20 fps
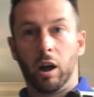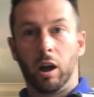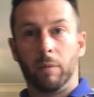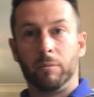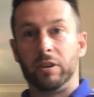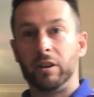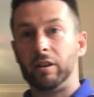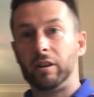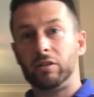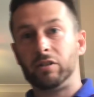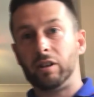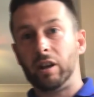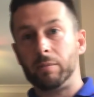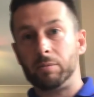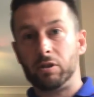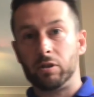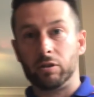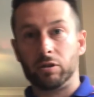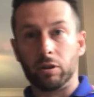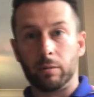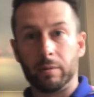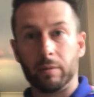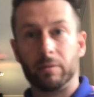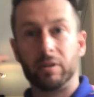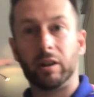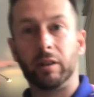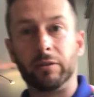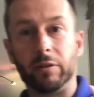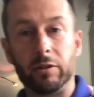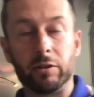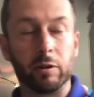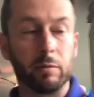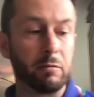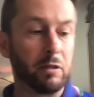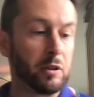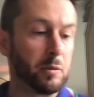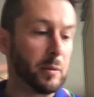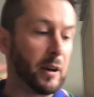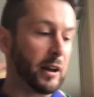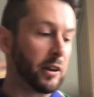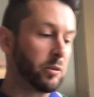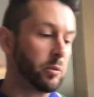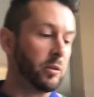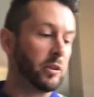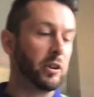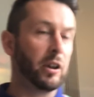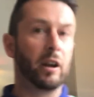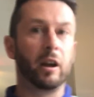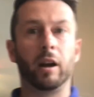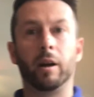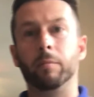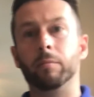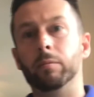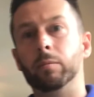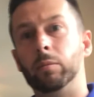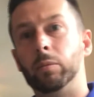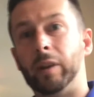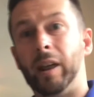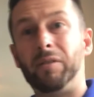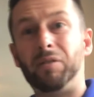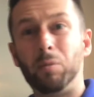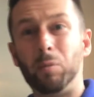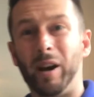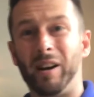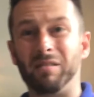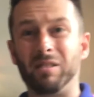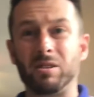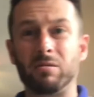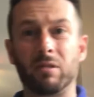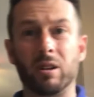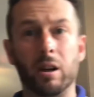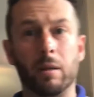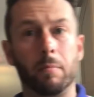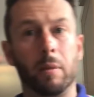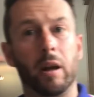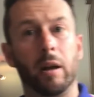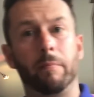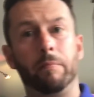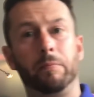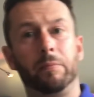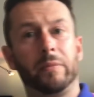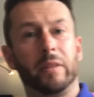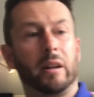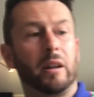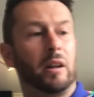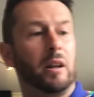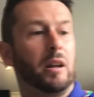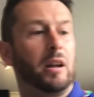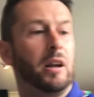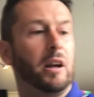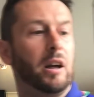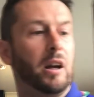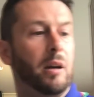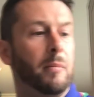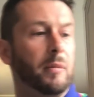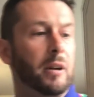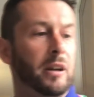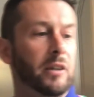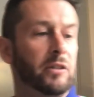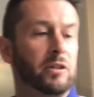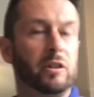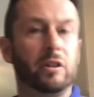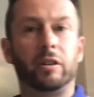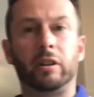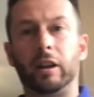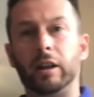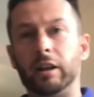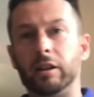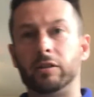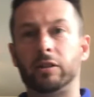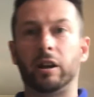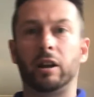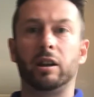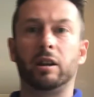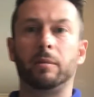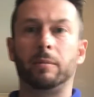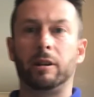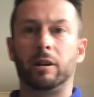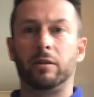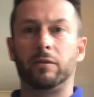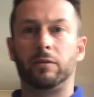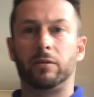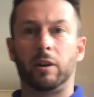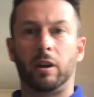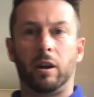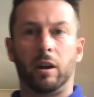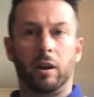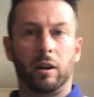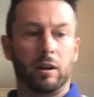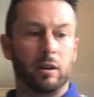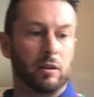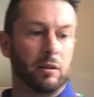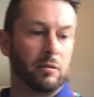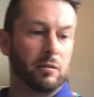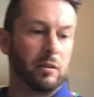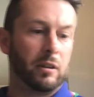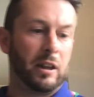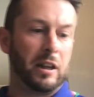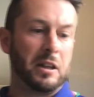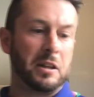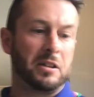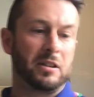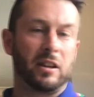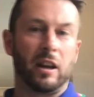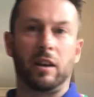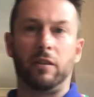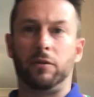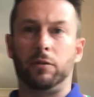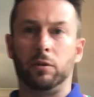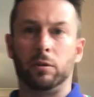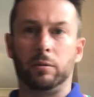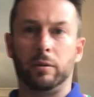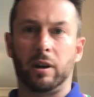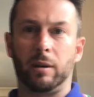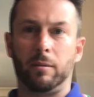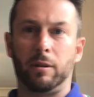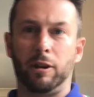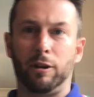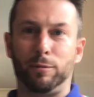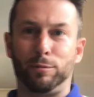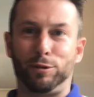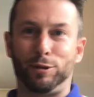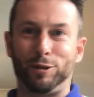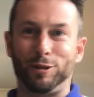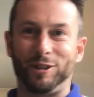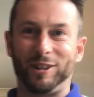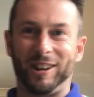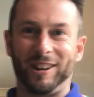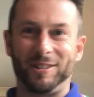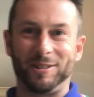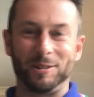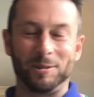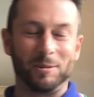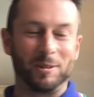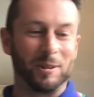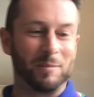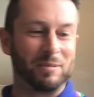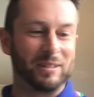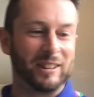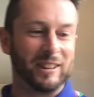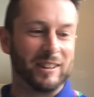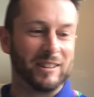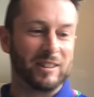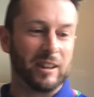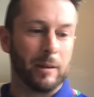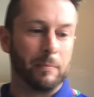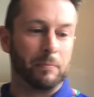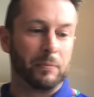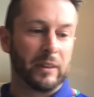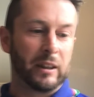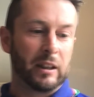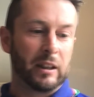did an exceptional job himself in some respects with everywhere he's really been. And it's good that he's getting a bit of his say forward. I mean, I'm sure that will please him.